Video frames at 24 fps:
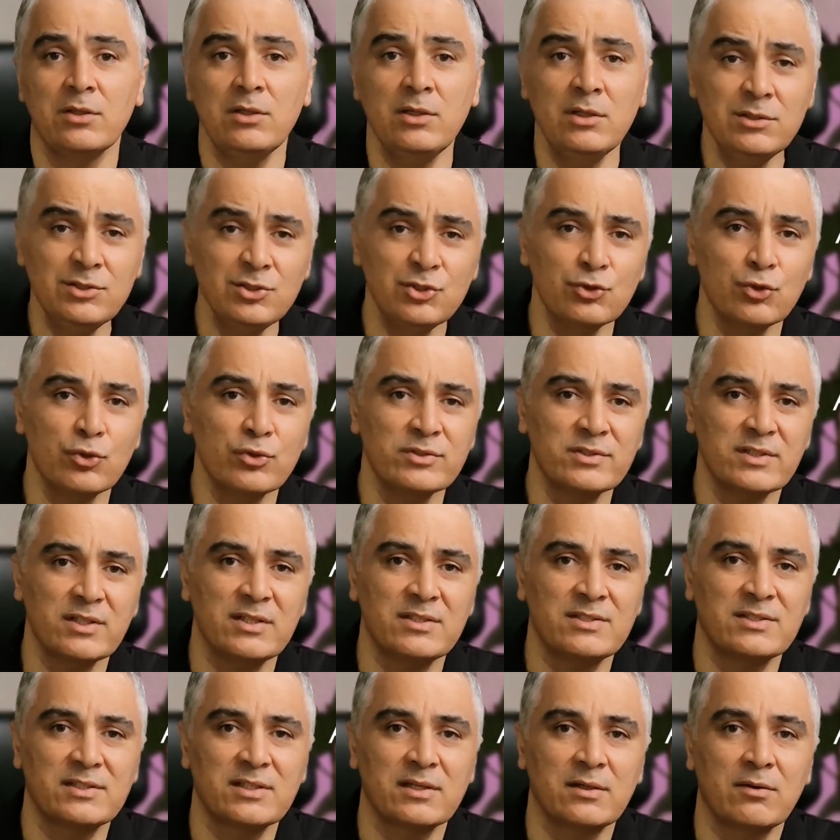It shows
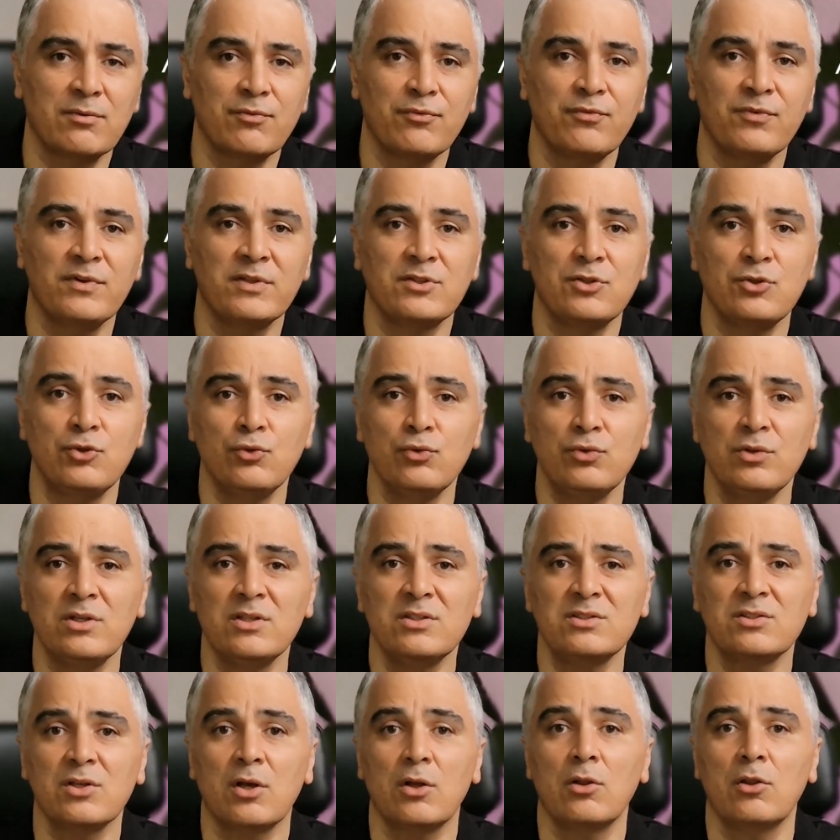itself with
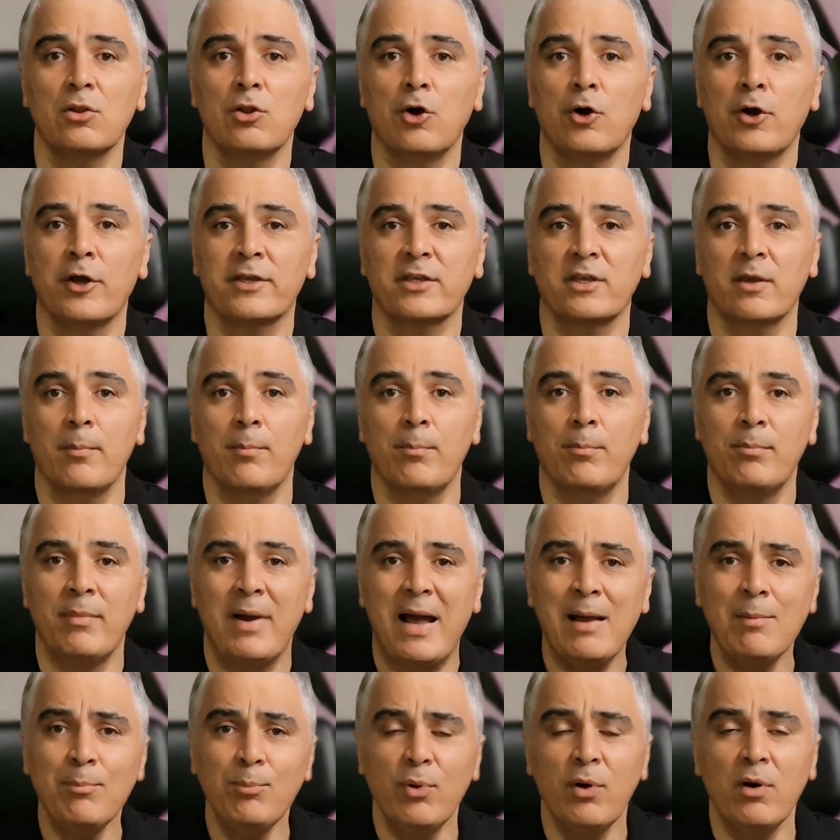units like
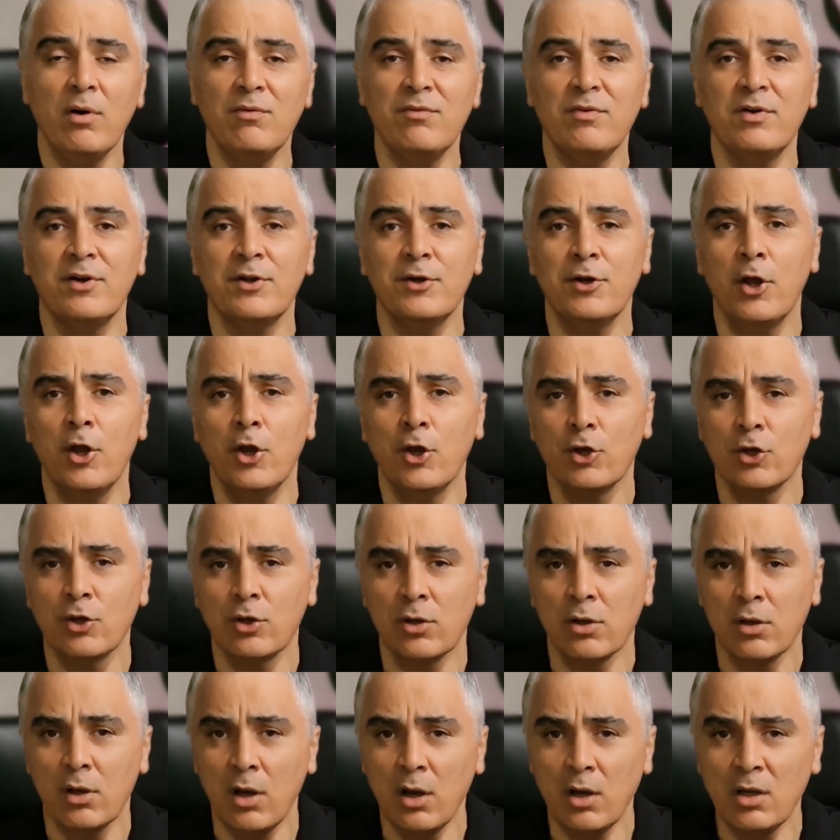manpower,
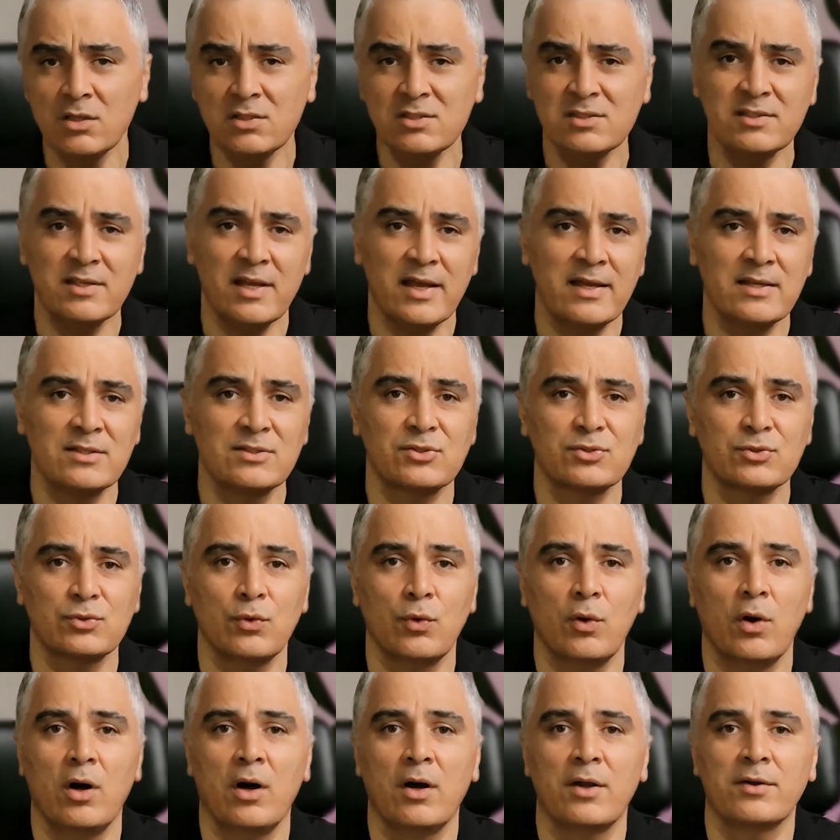cost, and
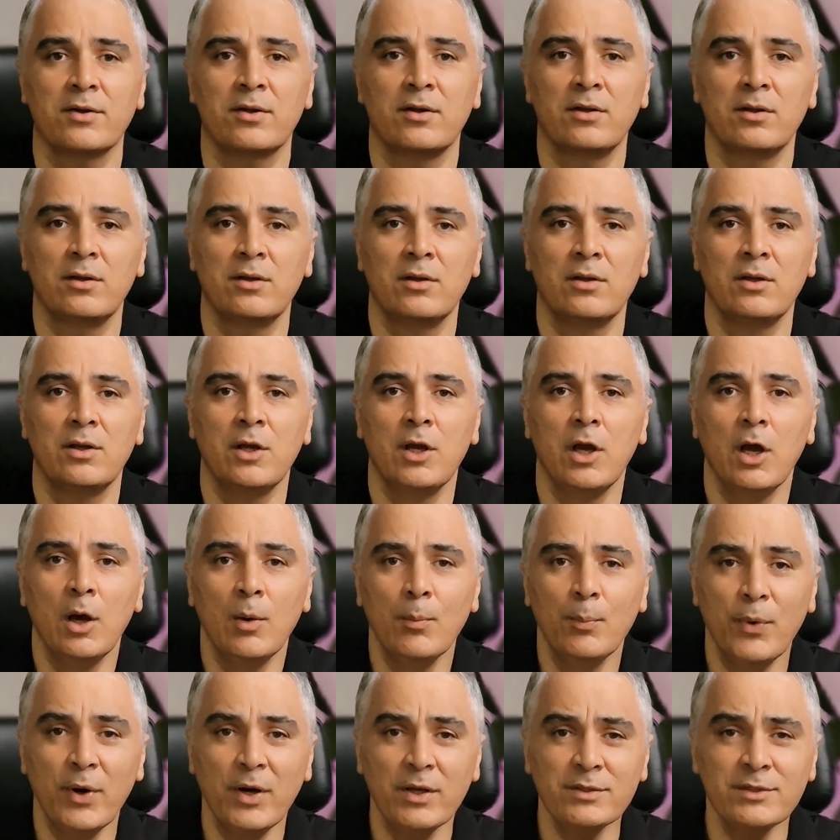so on.
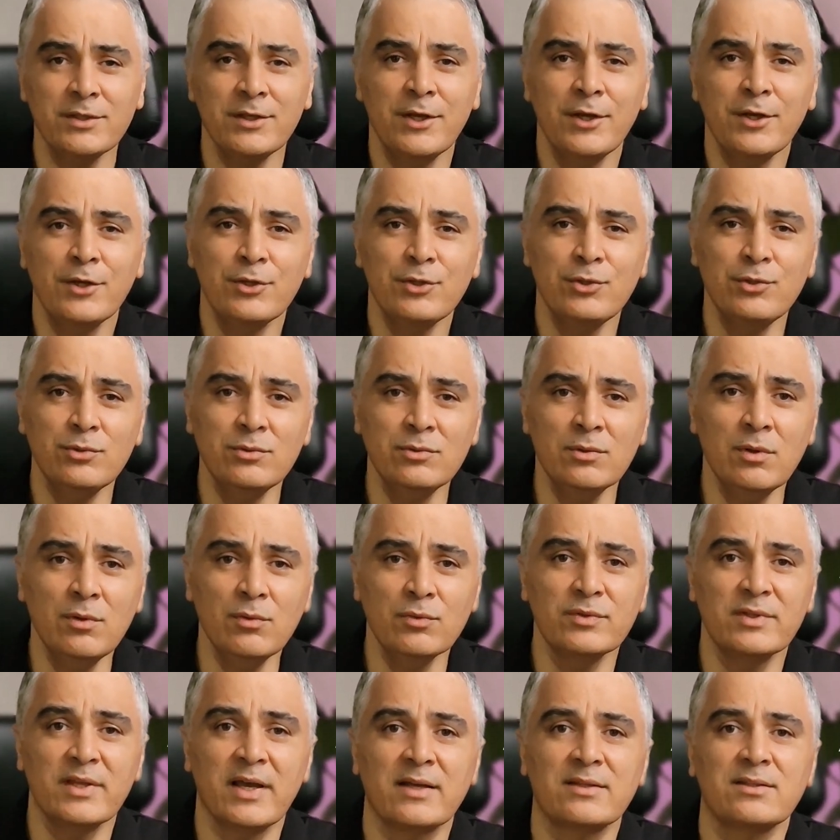But you know
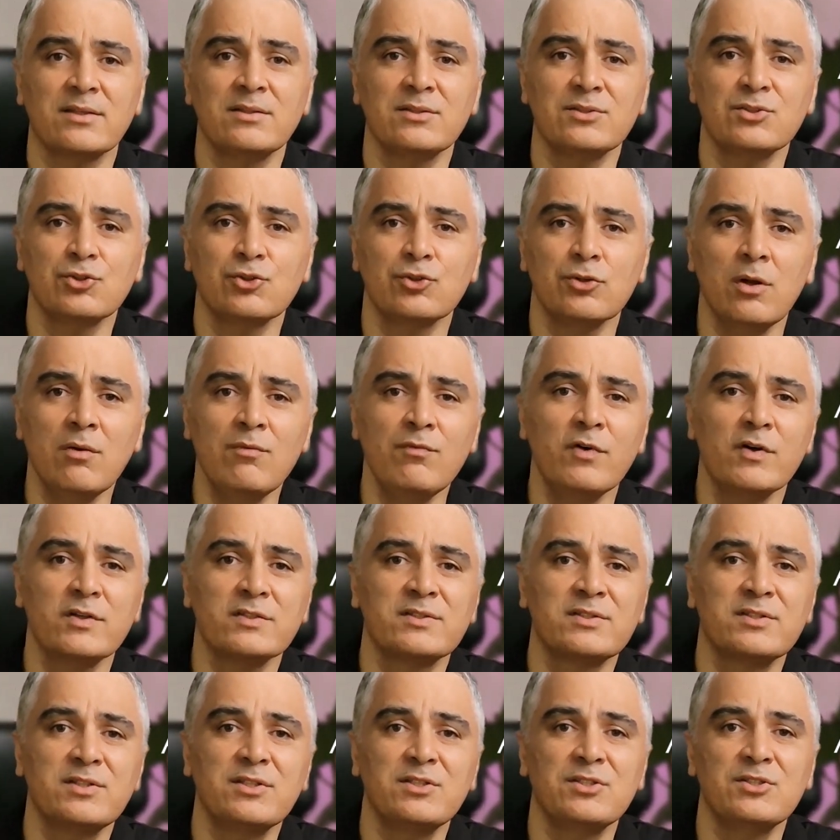that Scrum was
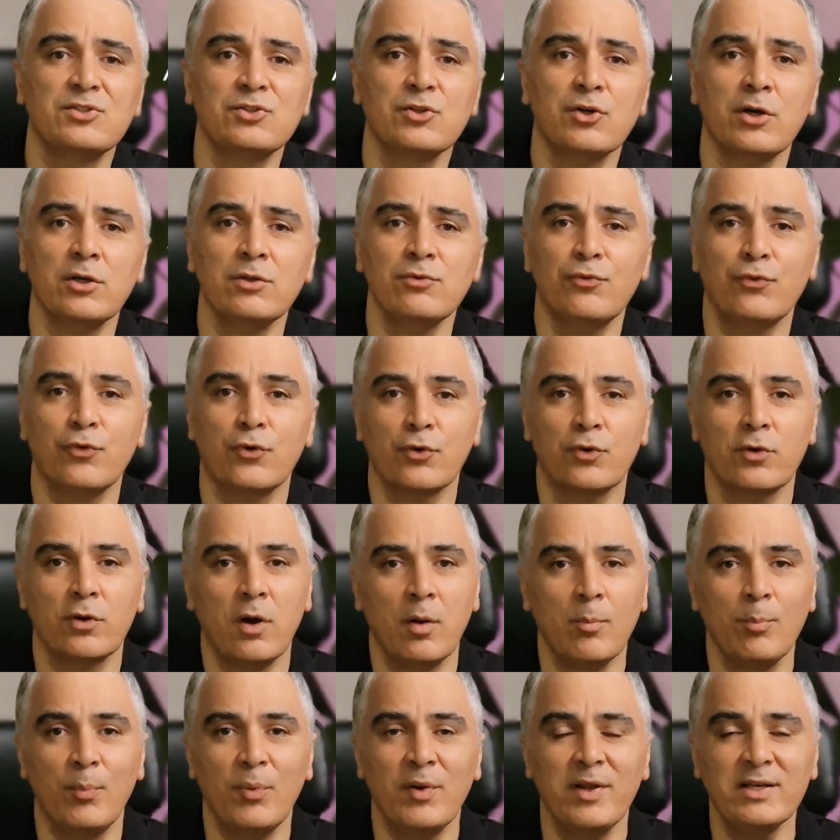designed for
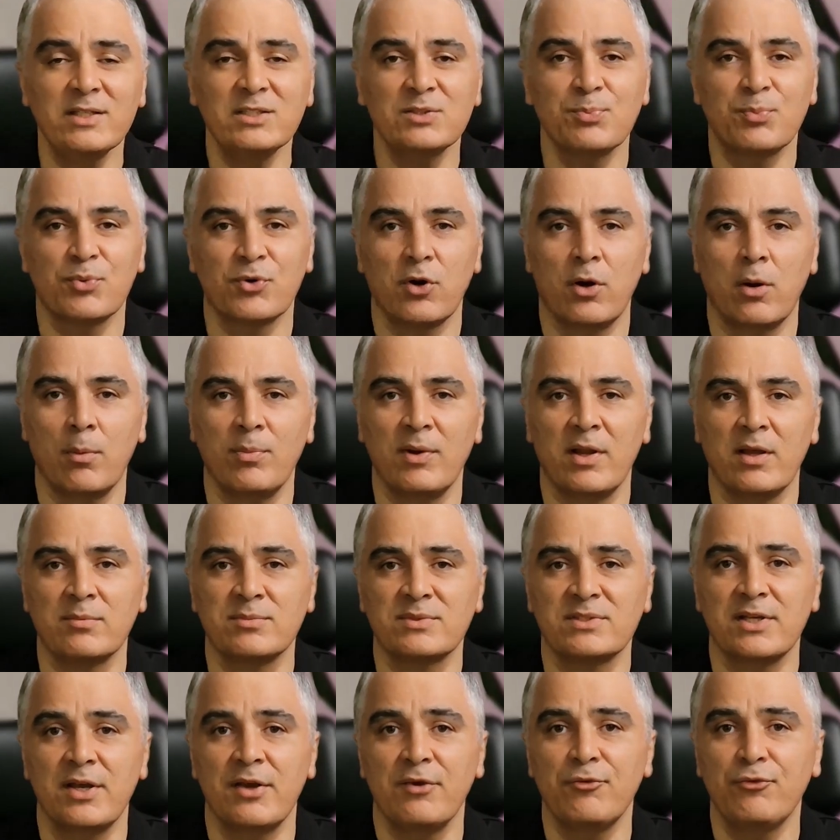complex
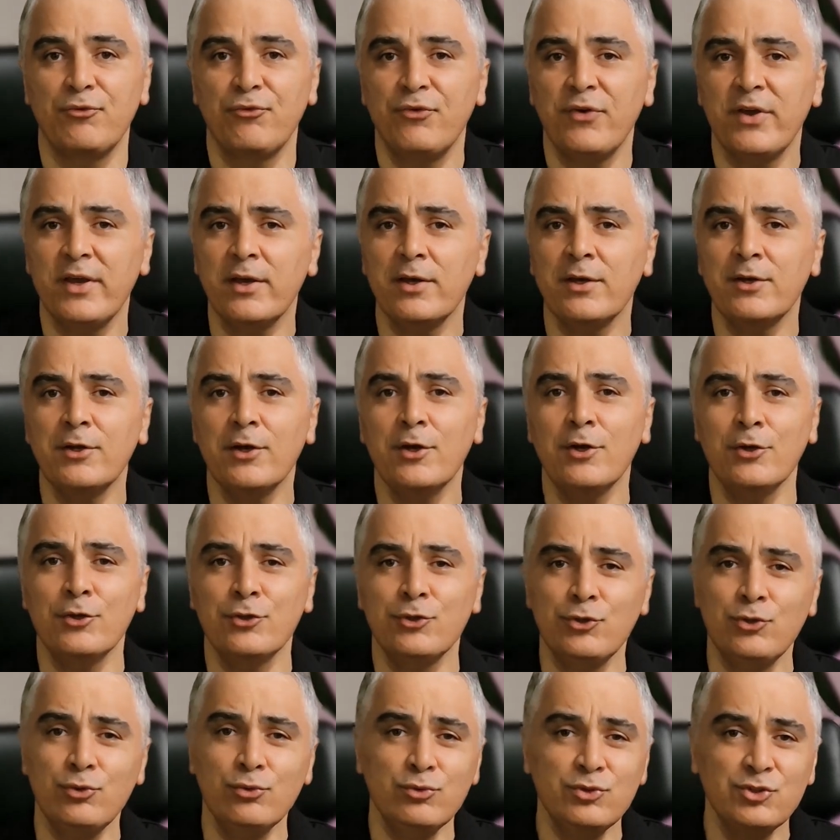problems where
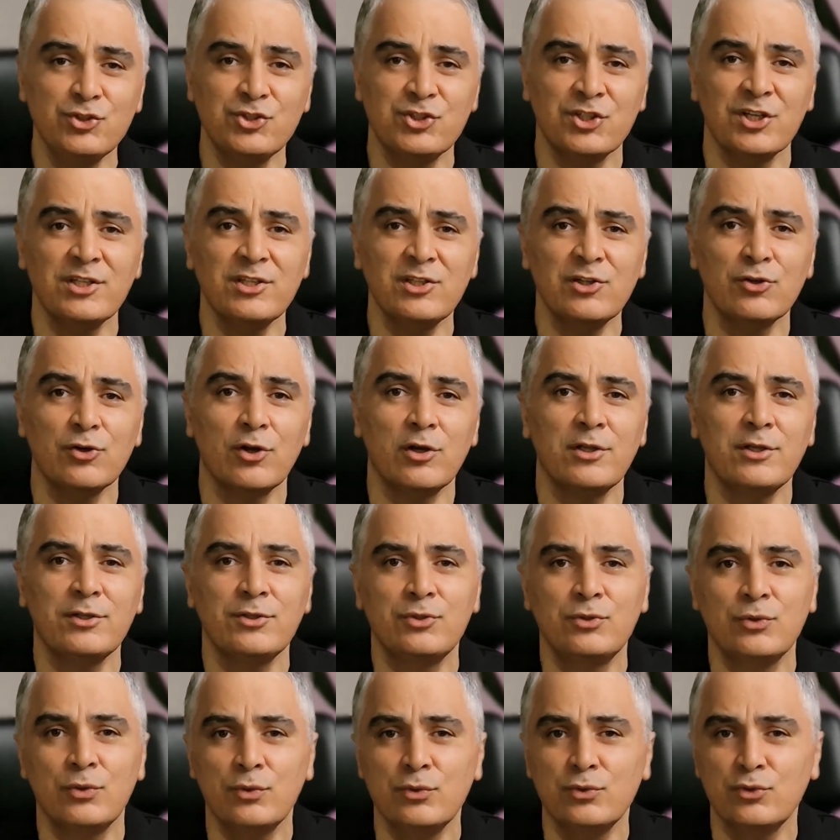you generally
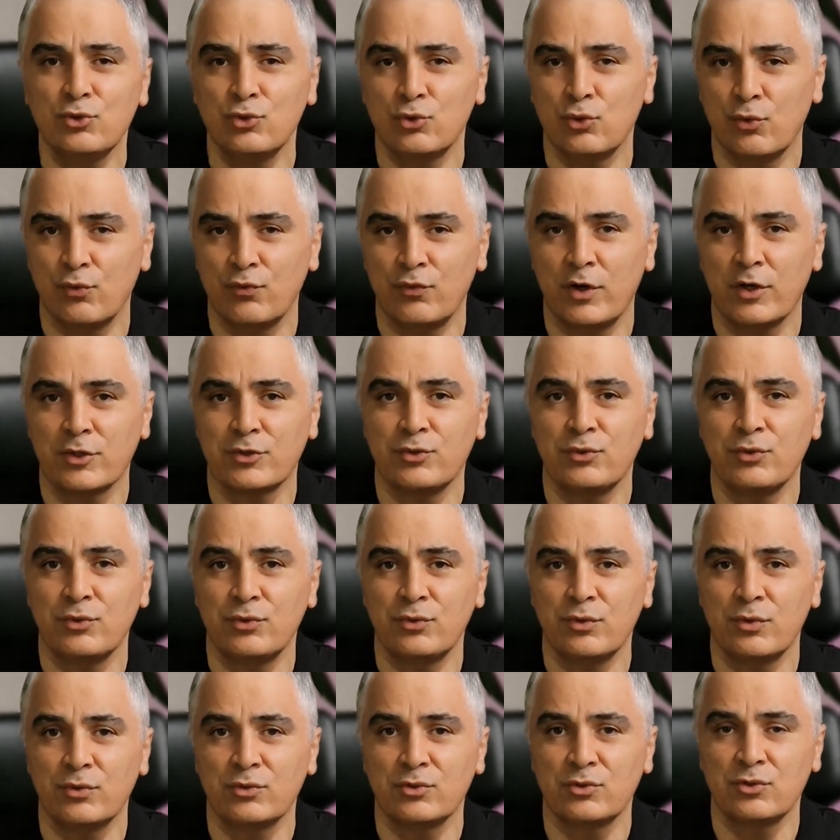don't know what you
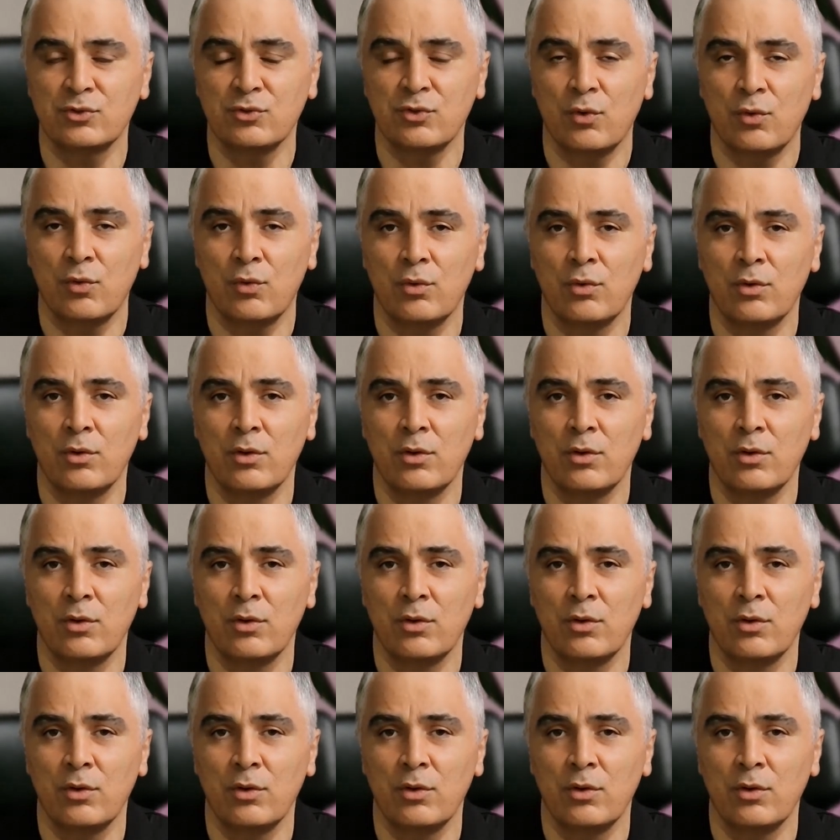don't know.